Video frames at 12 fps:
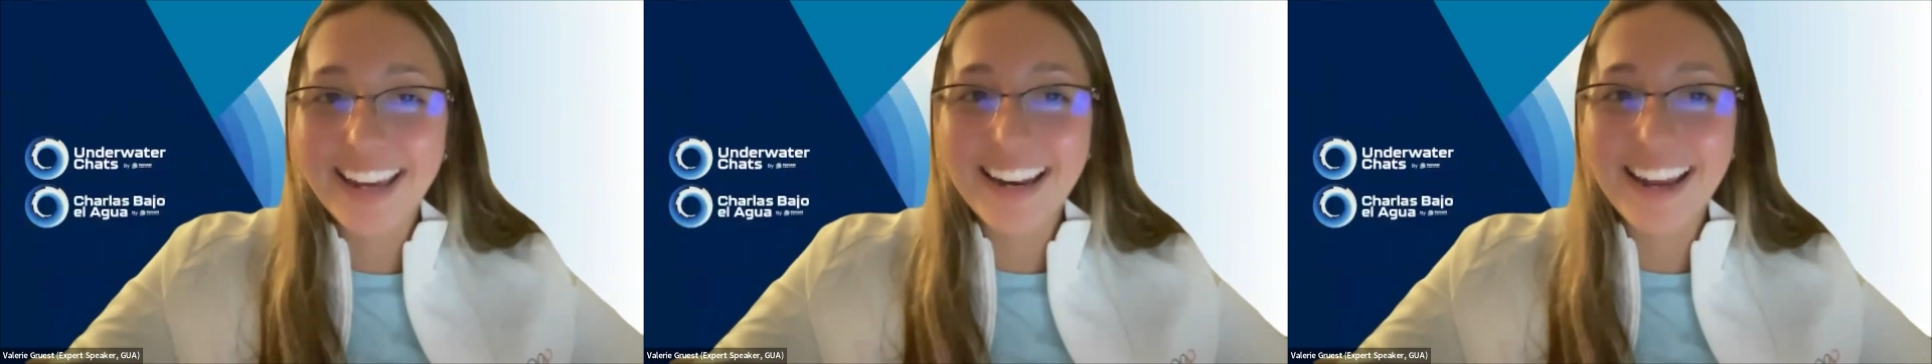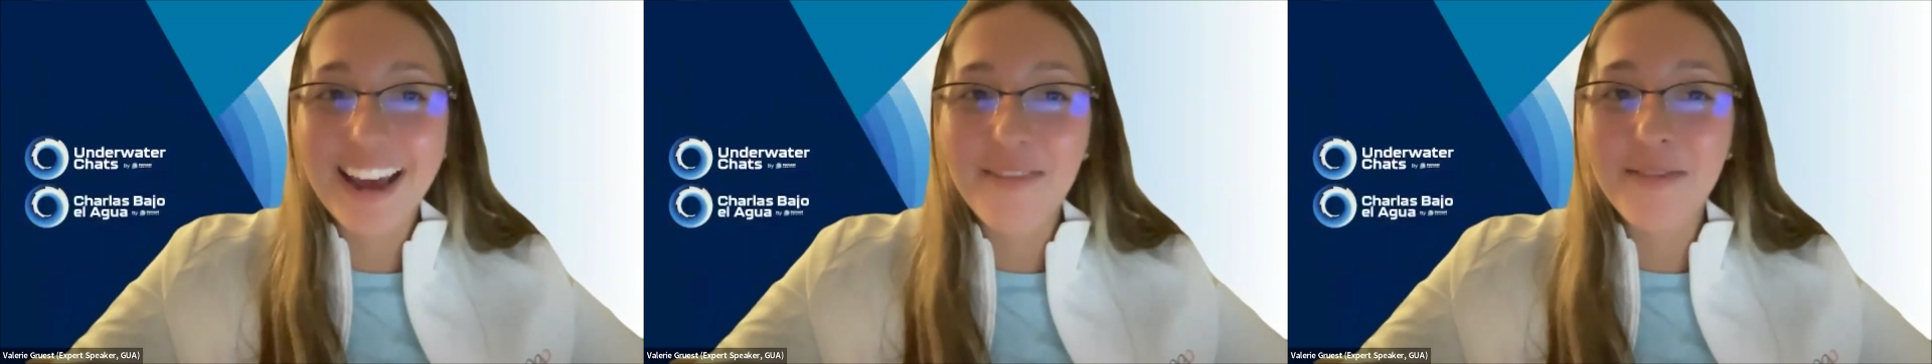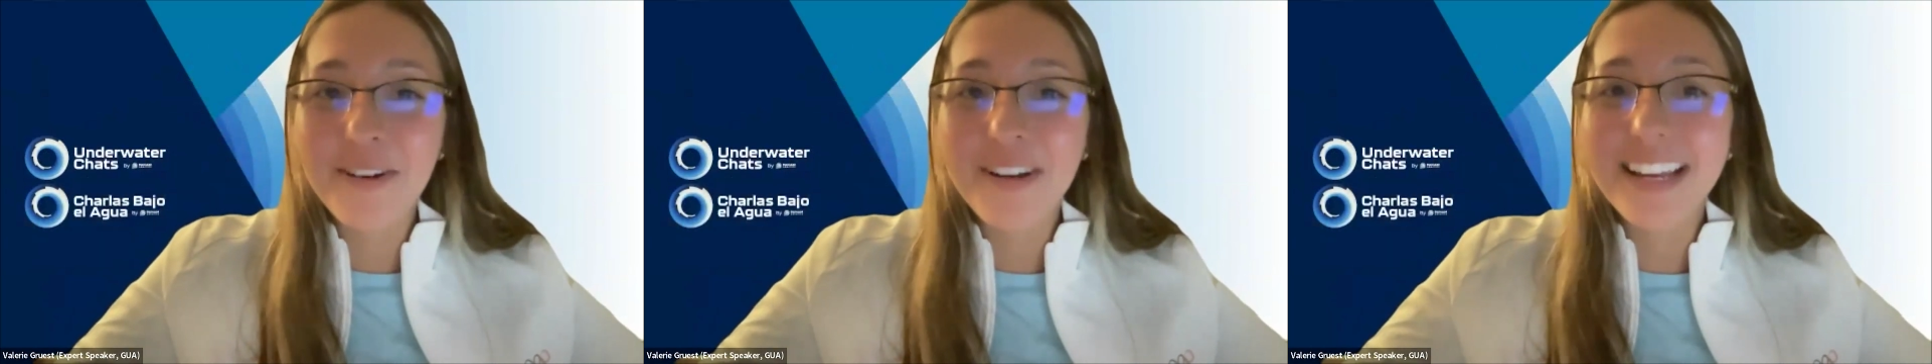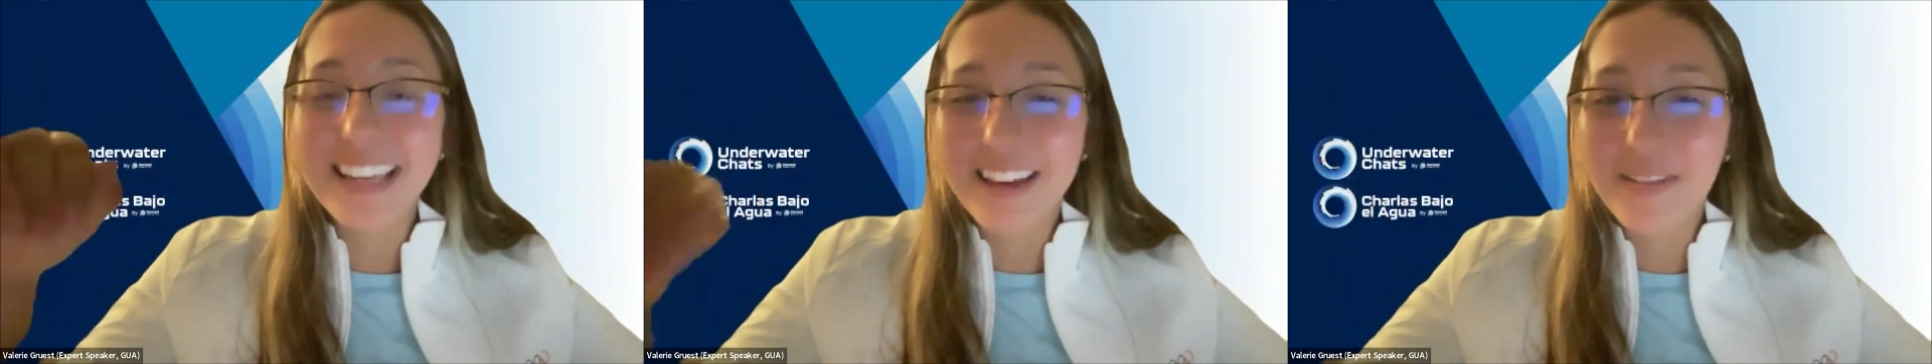I
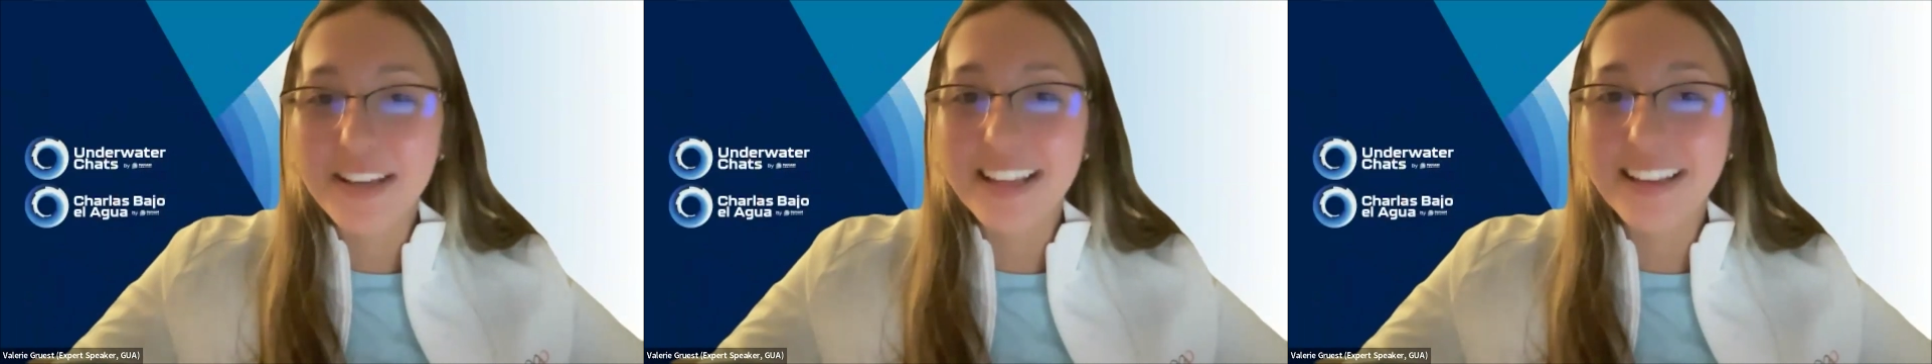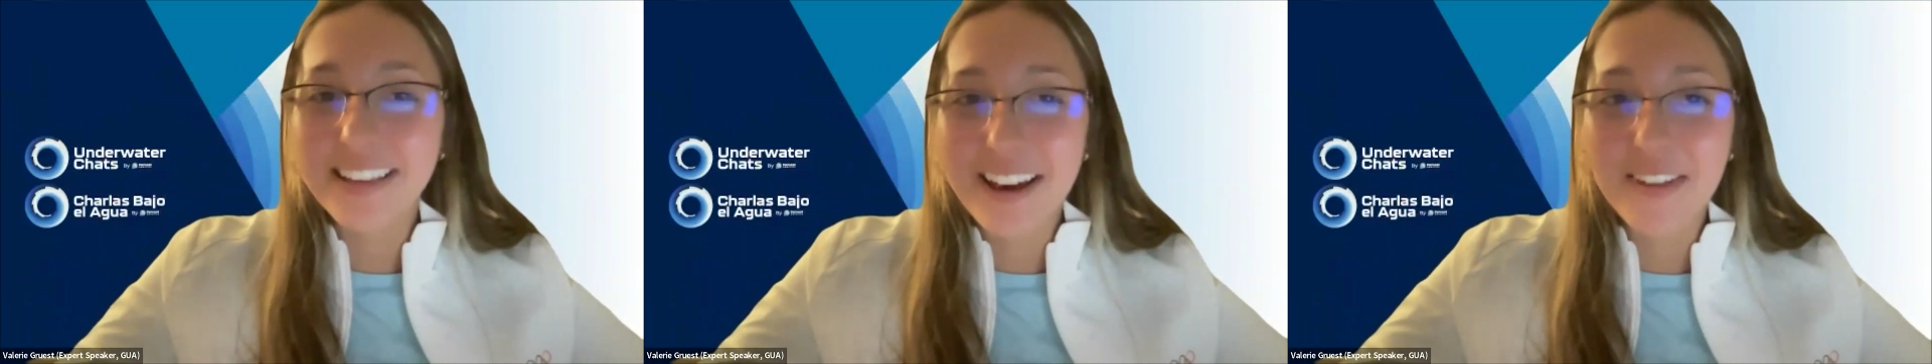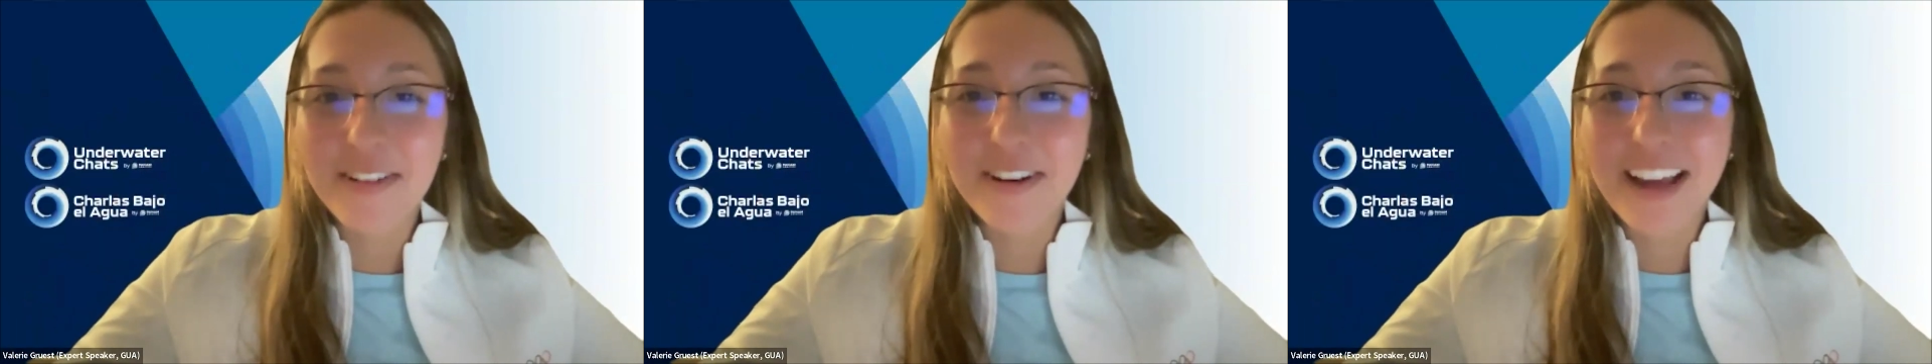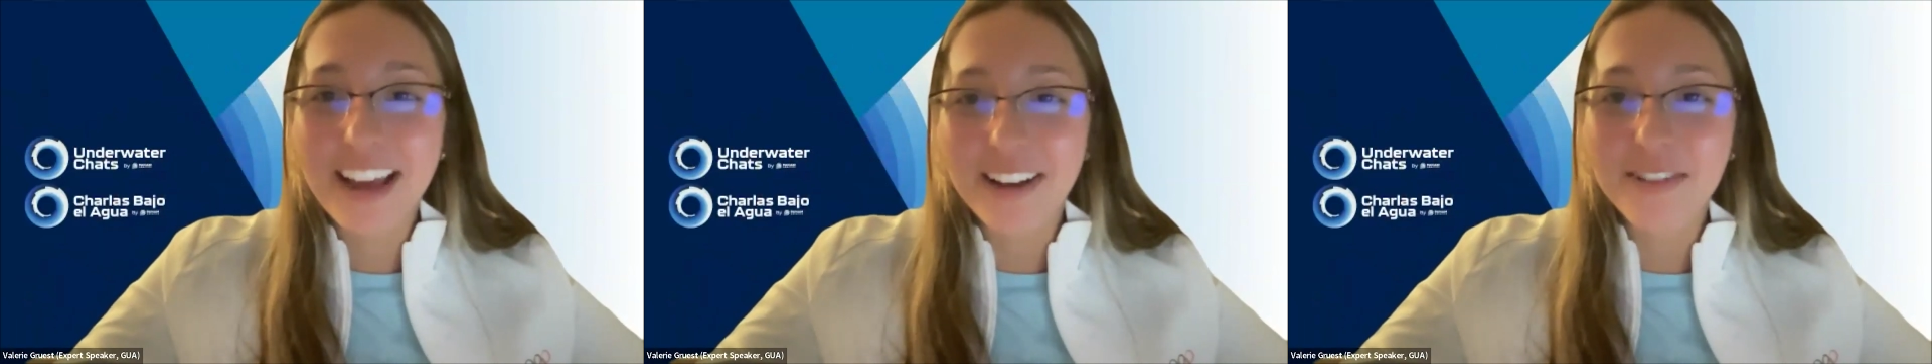wouldn't give another
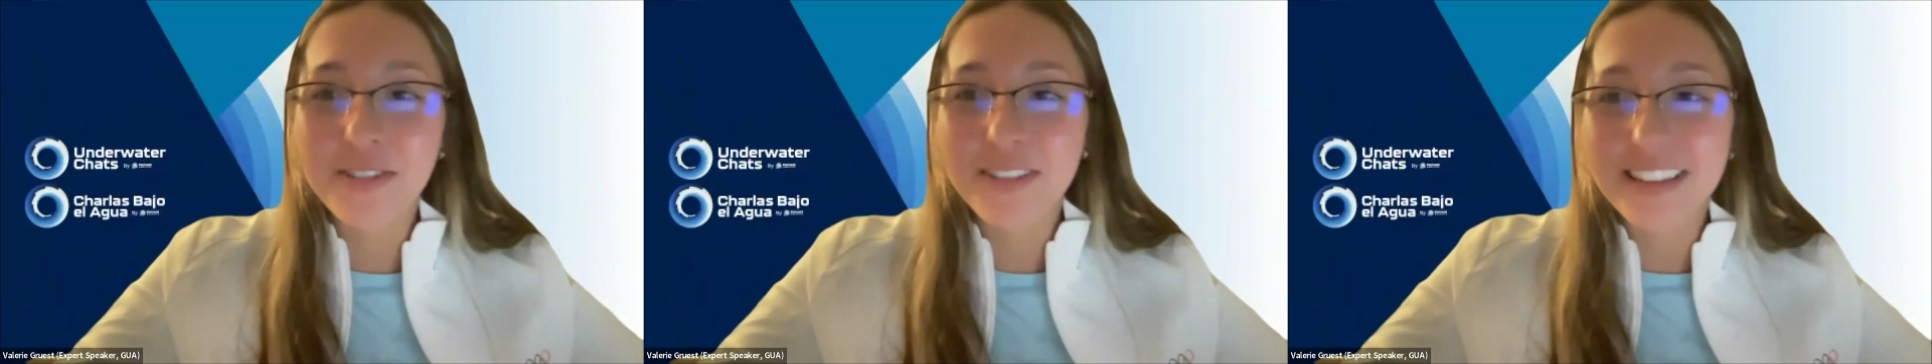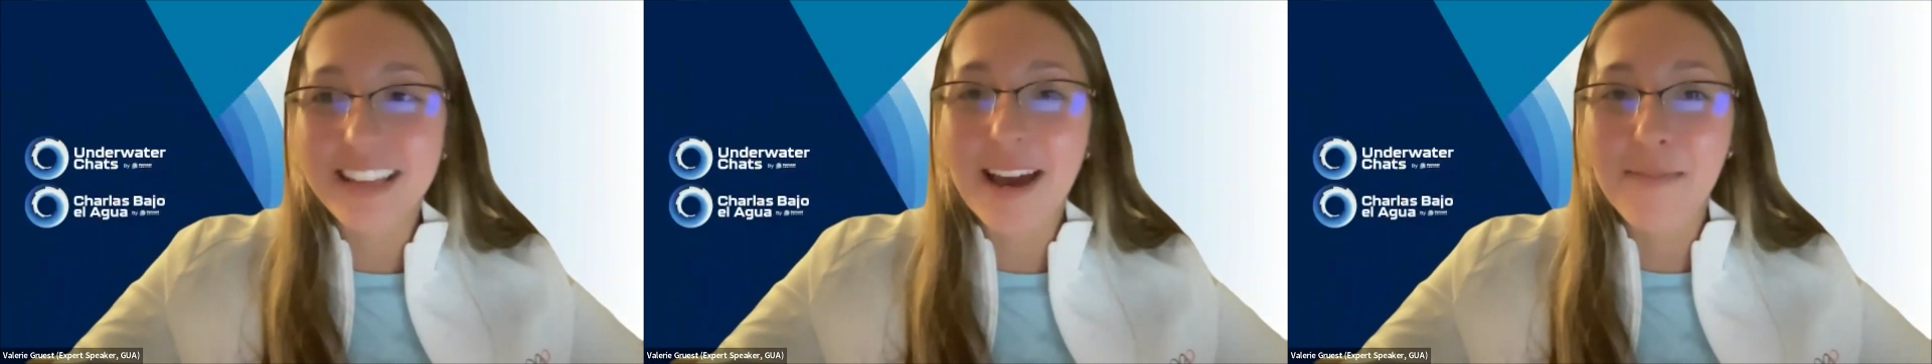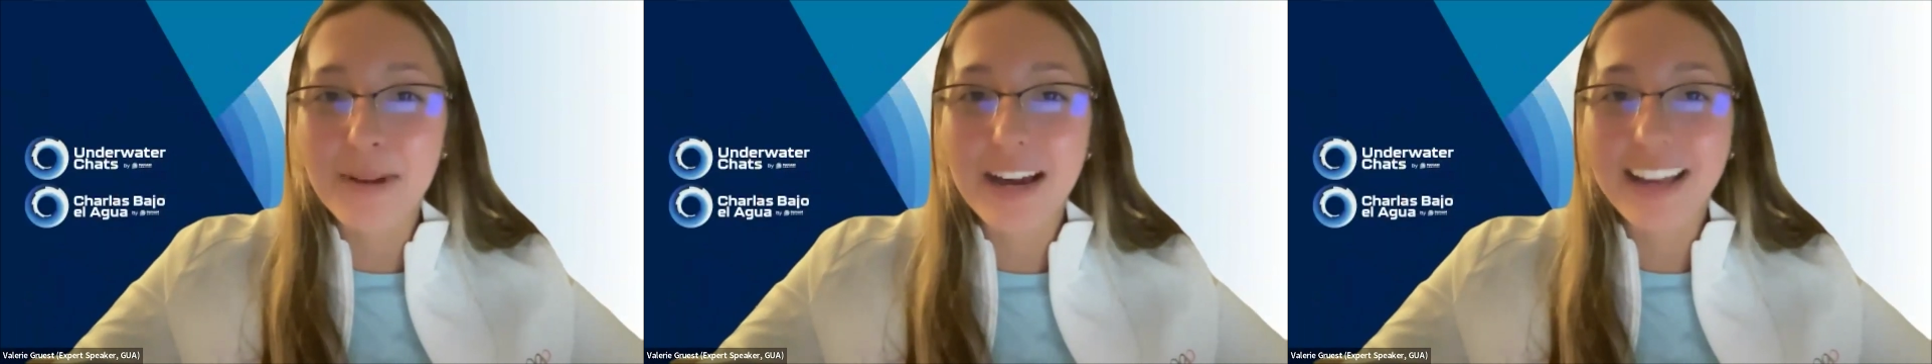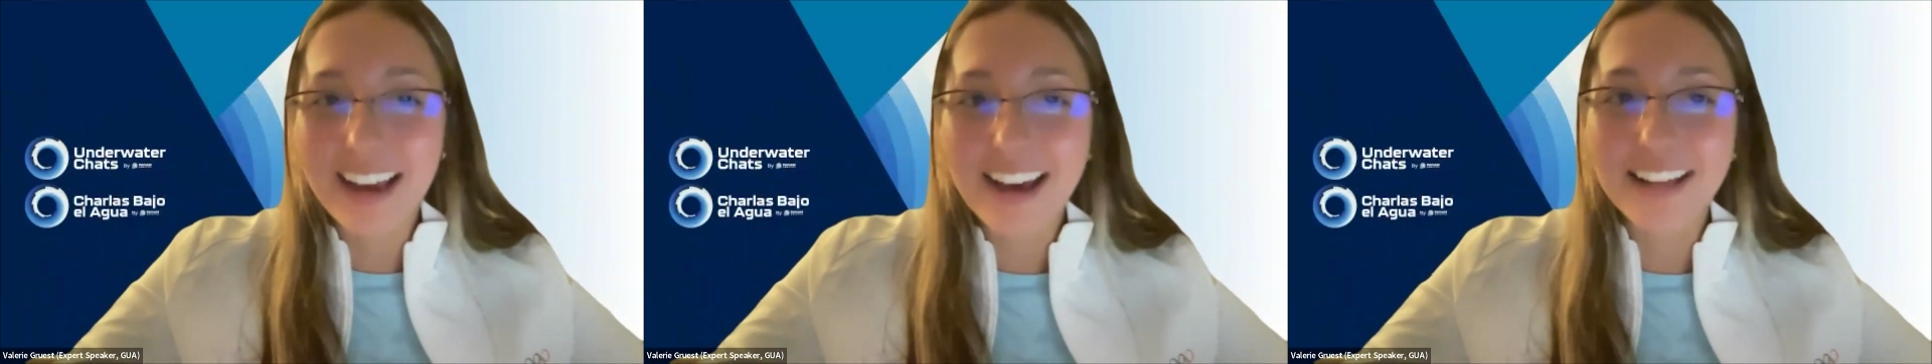extra step
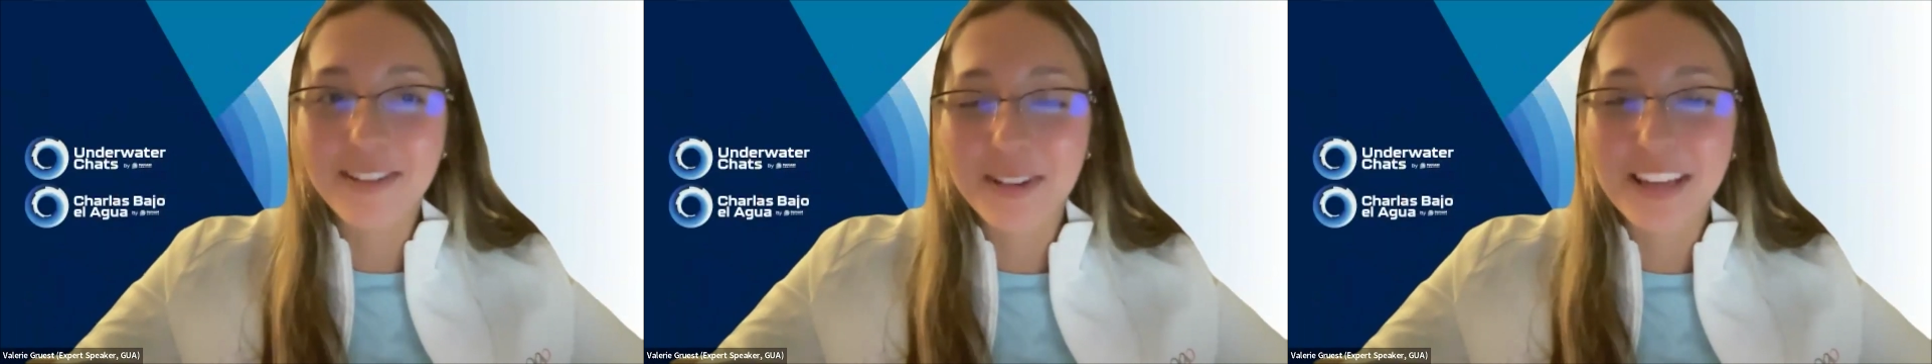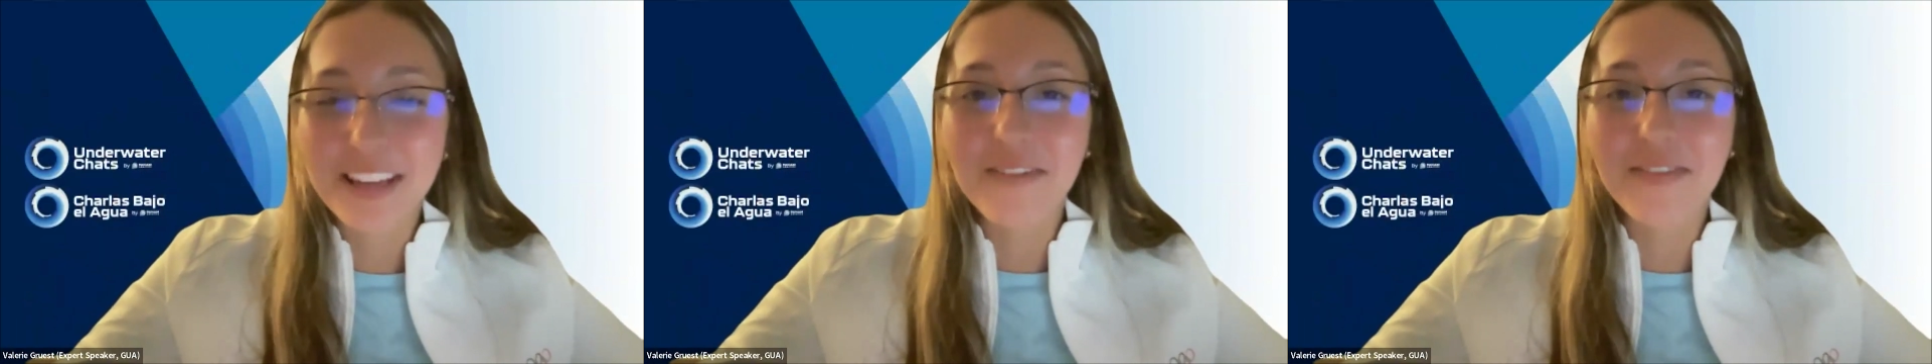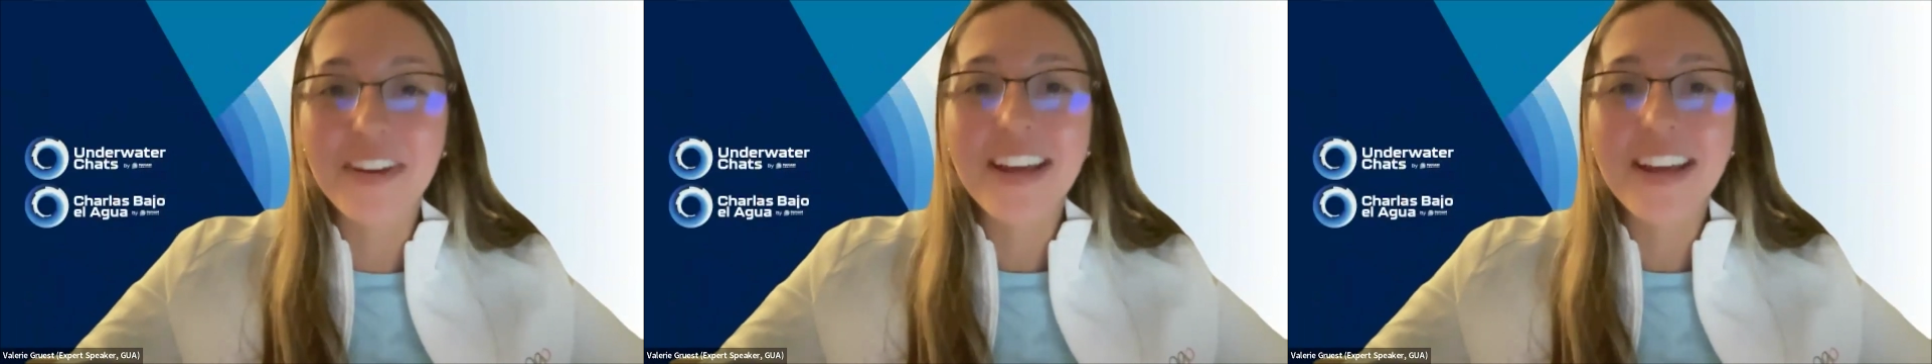I had to give.